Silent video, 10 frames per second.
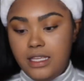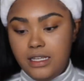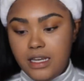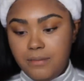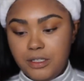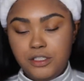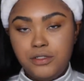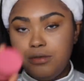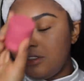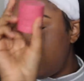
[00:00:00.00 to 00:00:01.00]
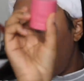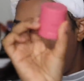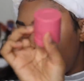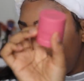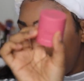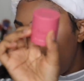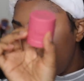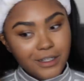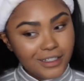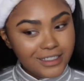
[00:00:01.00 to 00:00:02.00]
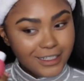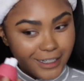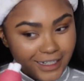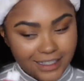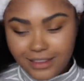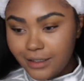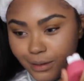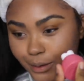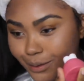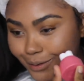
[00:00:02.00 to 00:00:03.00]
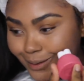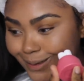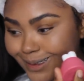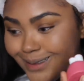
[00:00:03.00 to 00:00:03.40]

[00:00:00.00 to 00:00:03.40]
The number two, Saucy. Curious, could I get the little...